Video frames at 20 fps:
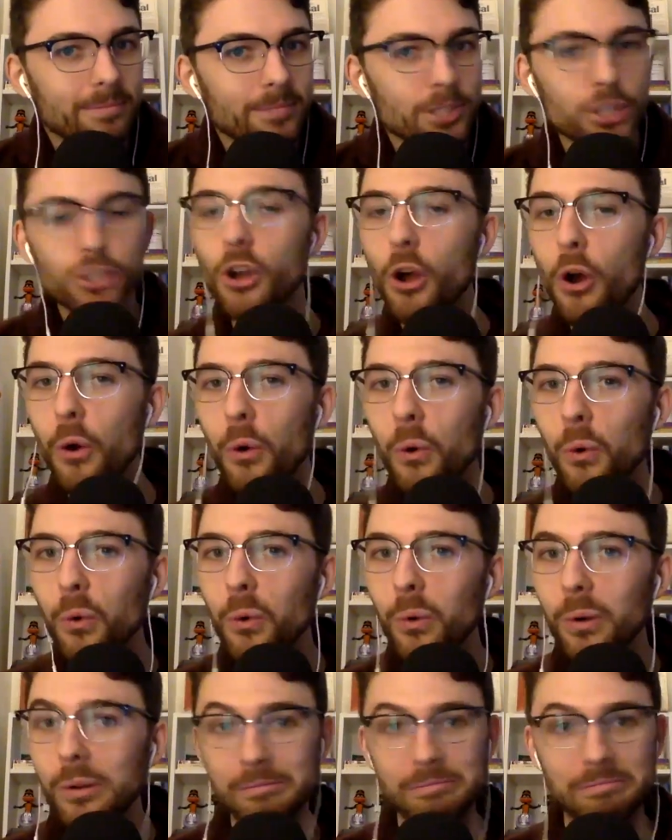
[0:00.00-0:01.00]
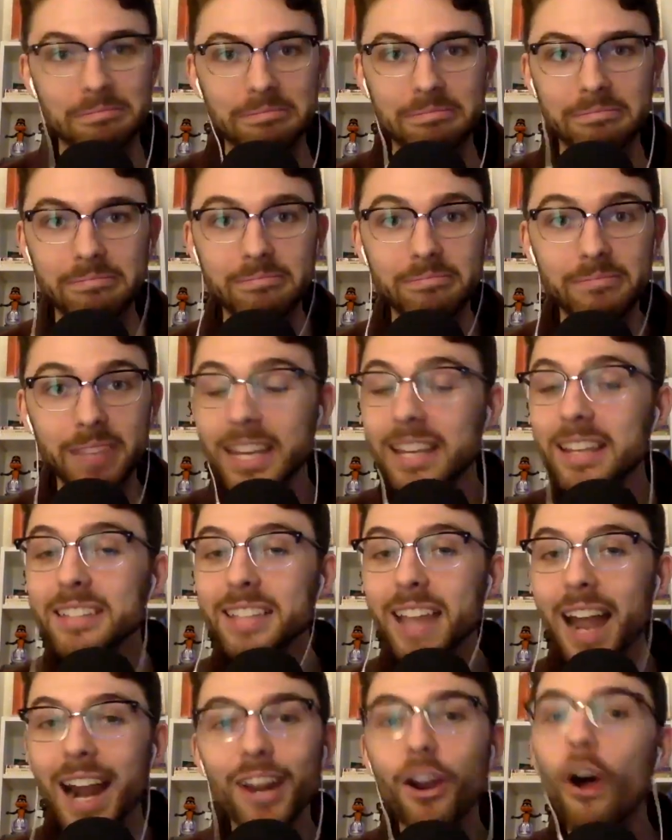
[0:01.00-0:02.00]
So he's
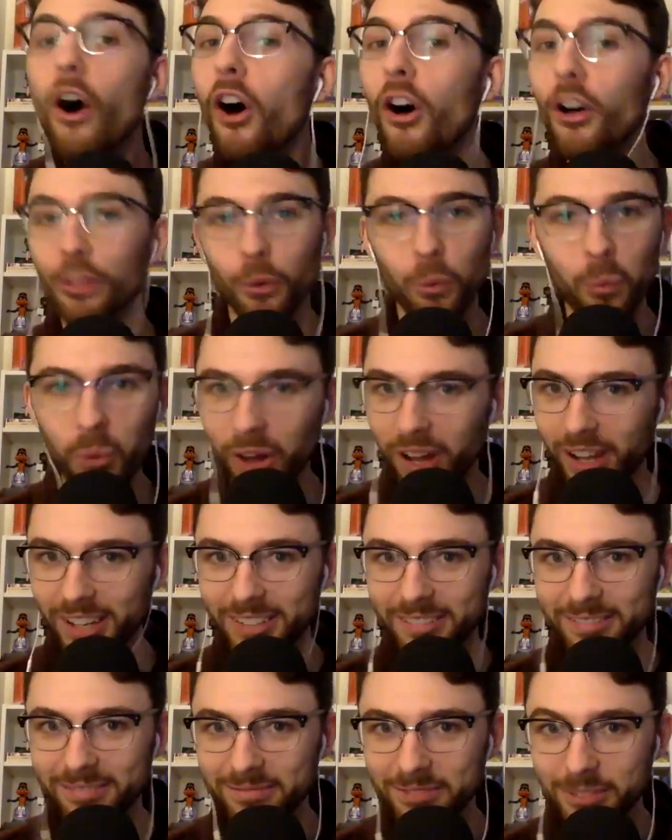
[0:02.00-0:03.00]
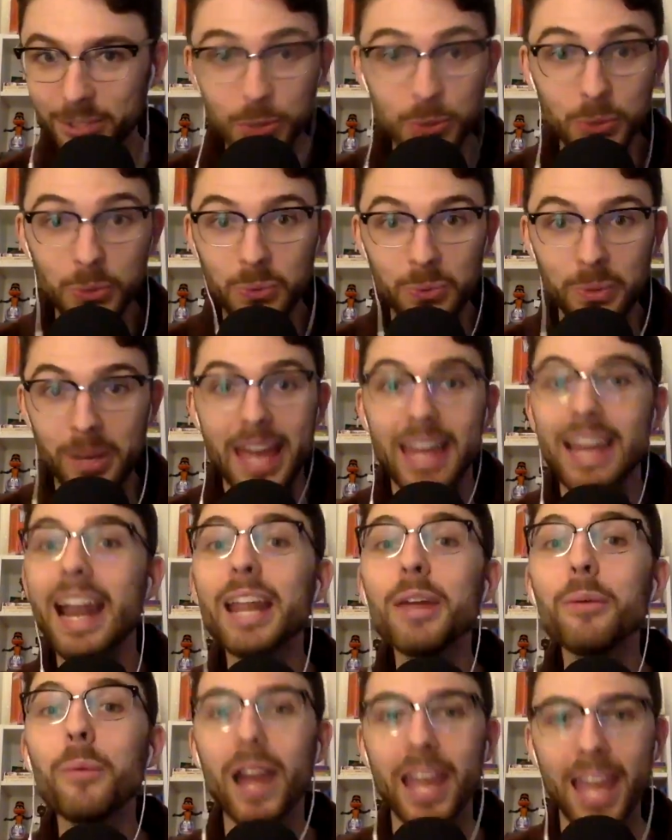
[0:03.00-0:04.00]
not at all the one who in
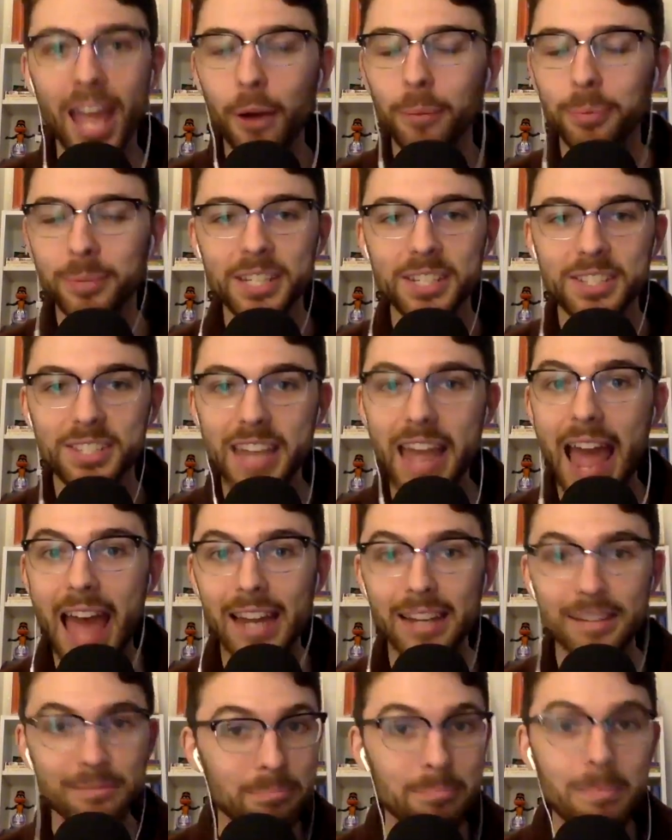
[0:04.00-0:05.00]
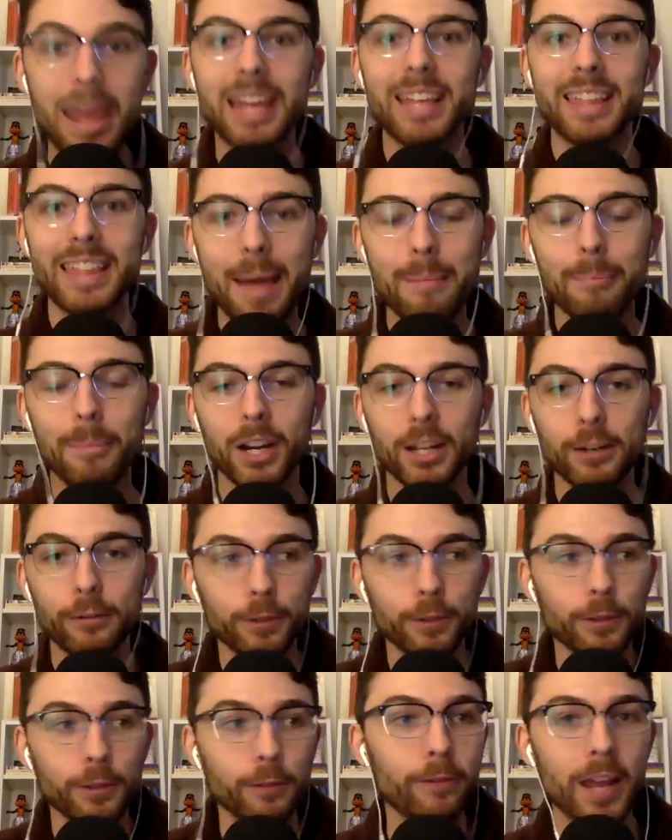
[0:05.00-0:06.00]
any way helped his dad make that money
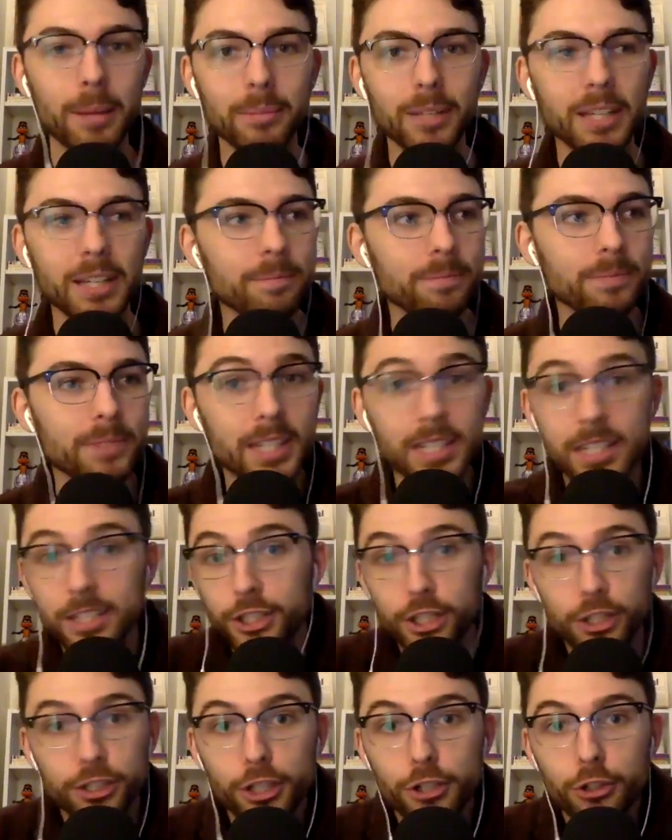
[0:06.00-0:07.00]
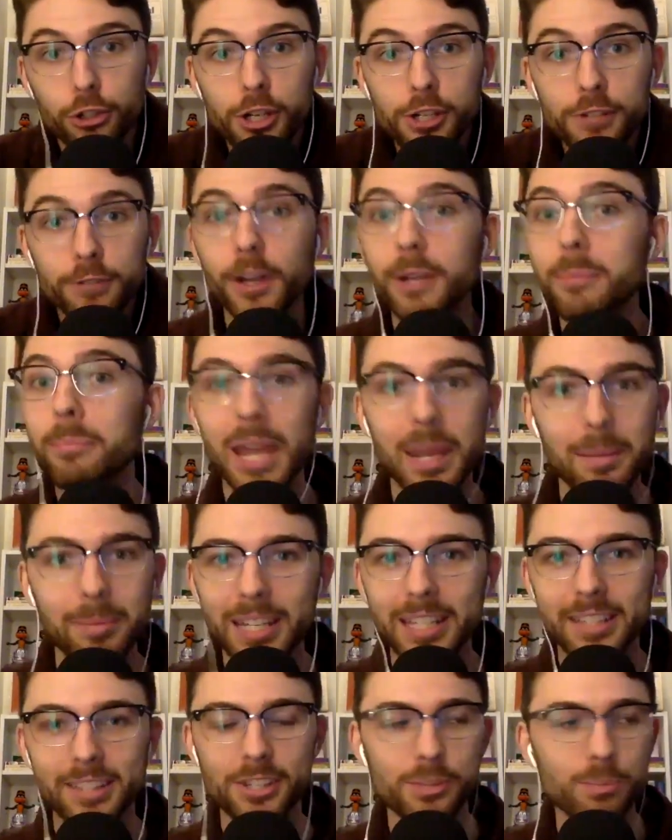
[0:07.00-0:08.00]
for the family. Just a trust fund
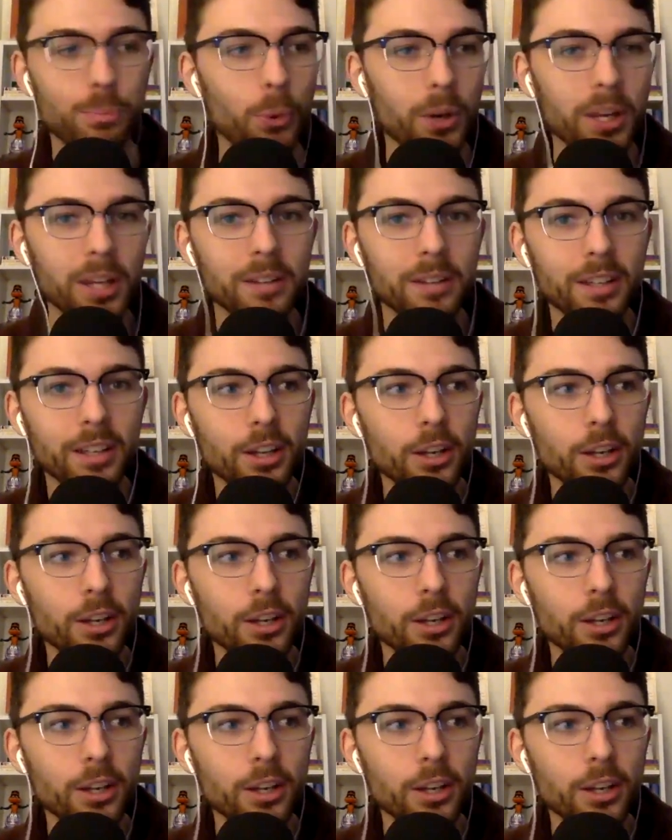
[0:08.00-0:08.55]
baby at this point,